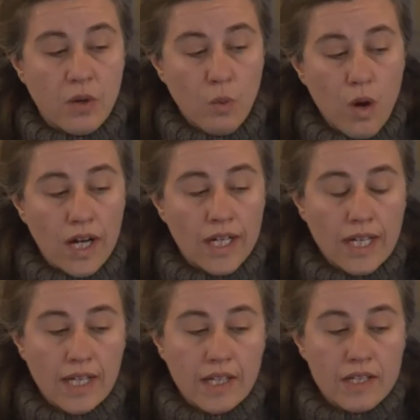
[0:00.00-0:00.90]
One
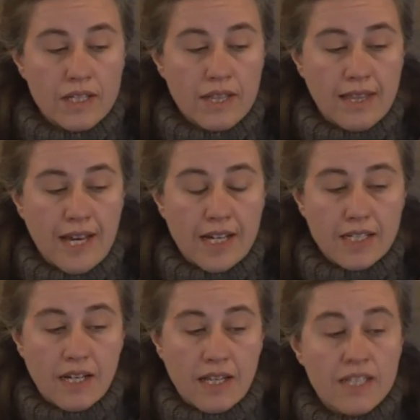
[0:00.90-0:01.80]
is
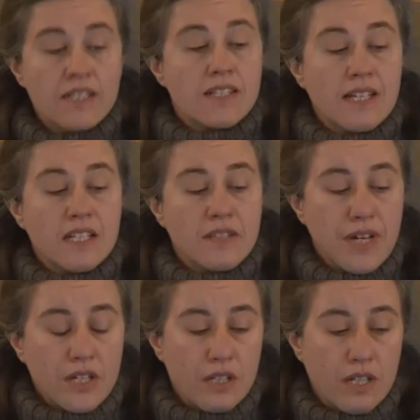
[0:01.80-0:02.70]
that this
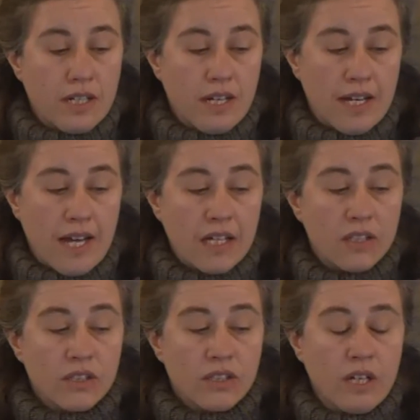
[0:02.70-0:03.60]
insatisfaction and
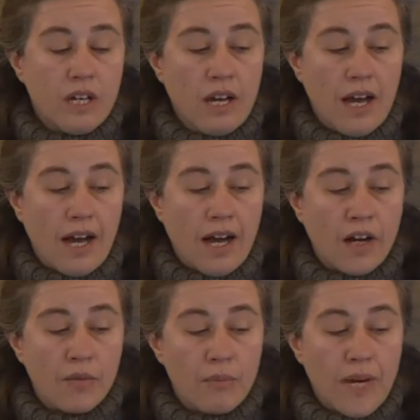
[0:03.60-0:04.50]
anger
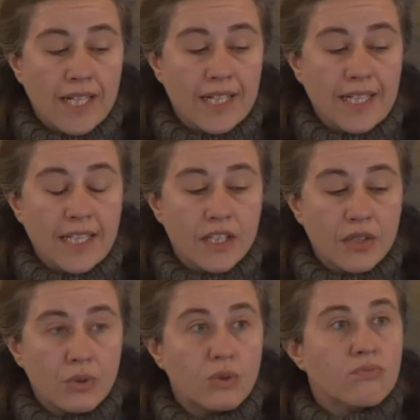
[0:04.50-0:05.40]
might lead
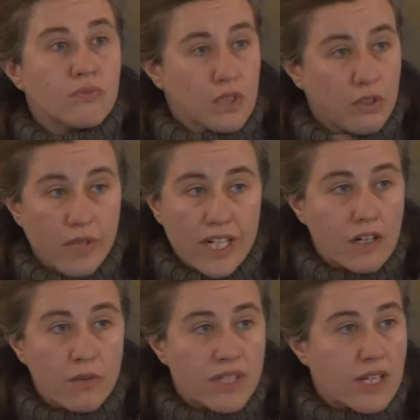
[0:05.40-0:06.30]
to
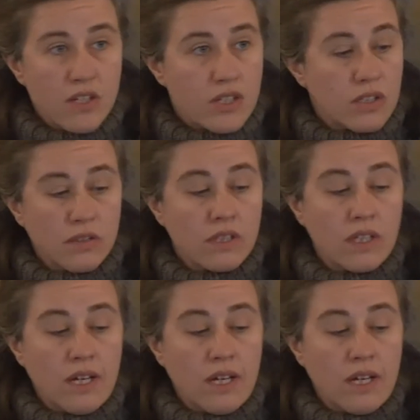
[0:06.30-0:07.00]
greater abstention,